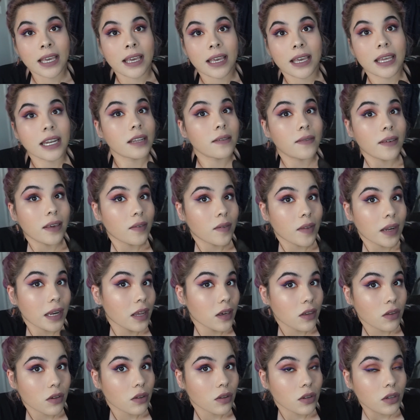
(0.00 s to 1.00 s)
and if you have any
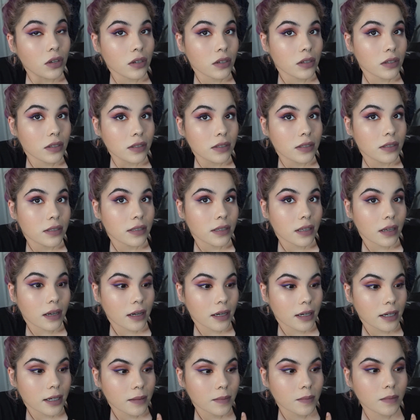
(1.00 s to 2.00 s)
other looks,
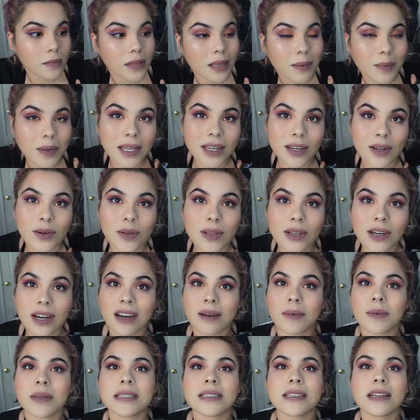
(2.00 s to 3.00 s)
let me know in the
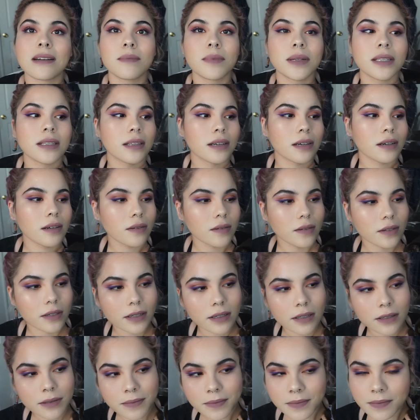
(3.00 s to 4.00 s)
comments down below,
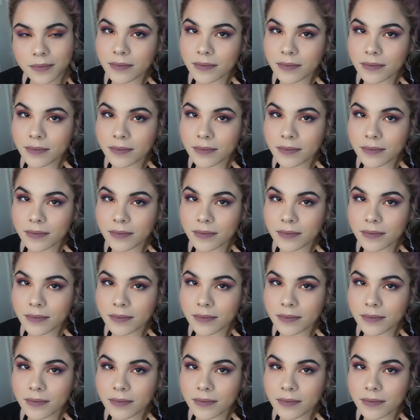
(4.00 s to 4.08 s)
or